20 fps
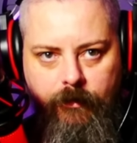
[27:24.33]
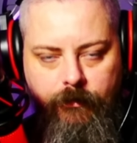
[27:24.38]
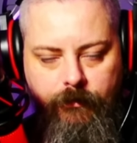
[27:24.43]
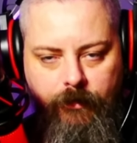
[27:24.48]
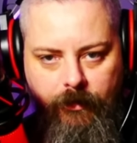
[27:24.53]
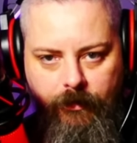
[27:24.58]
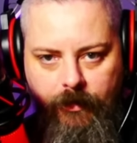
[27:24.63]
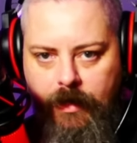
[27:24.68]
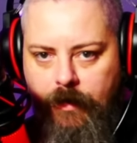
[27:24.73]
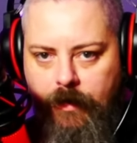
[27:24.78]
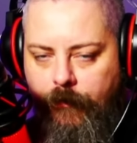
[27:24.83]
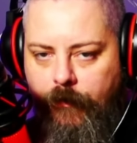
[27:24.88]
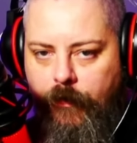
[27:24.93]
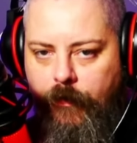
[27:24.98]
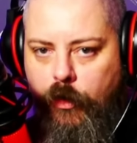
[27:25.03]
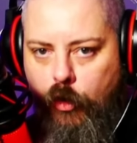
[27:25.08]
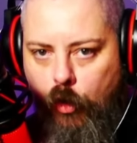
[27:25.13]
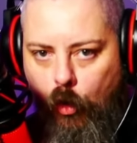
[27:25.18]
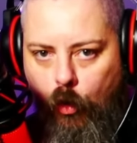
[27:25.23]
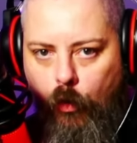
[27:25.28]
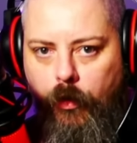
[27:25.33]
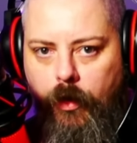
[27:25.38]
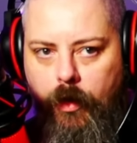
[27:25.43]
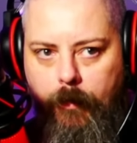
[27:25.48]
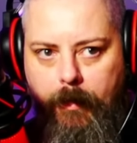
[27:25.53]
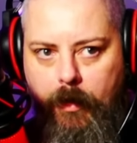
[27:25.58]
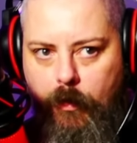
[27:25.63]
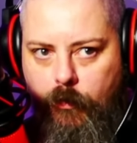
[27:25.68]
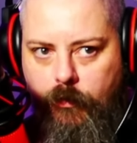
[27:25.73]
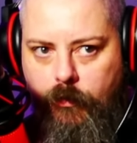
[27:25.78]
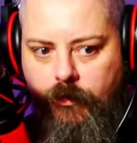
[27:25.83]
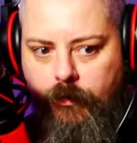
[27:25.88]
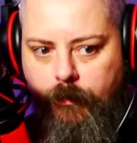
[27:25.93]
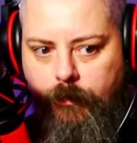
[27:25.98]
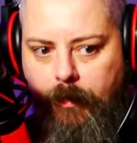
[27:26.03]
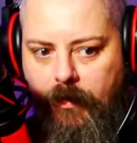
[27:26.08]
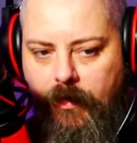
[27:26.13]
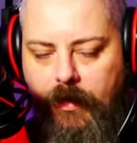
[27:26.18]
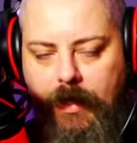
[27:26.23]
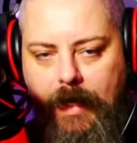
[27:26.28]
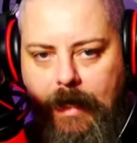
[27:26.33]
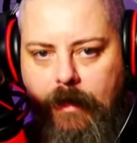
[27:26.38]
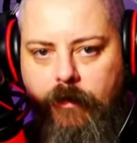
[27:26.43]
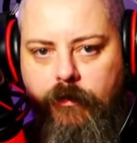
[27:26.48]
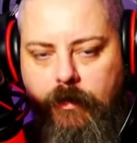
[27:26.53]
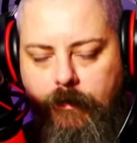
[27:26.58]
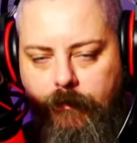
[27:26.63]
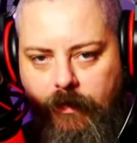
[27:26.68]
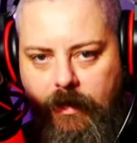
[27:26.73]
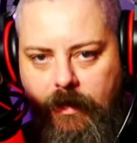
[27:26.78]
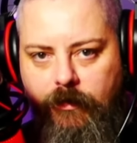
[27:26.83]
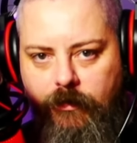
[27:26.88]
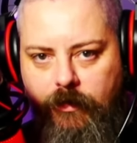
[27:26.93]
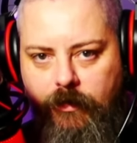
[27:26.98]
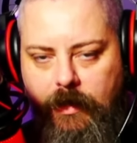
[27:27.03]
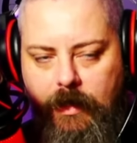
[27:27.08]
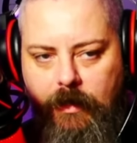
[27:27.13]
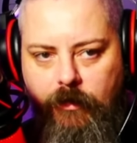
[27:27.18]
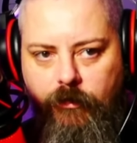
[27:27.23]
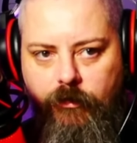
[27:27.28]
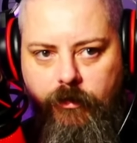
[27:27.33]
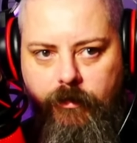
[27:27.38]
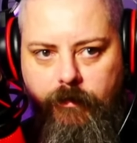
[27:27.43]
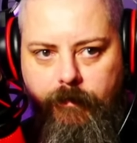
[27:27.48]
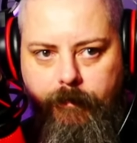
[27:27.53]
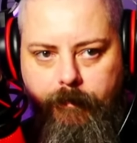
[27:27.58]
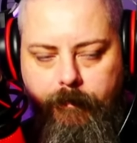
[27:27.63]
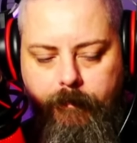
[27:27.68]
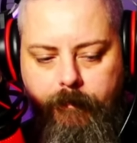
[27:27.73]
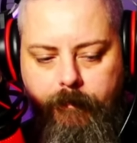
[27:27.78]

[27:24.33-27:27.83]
that they are forgotten about by the next investigation.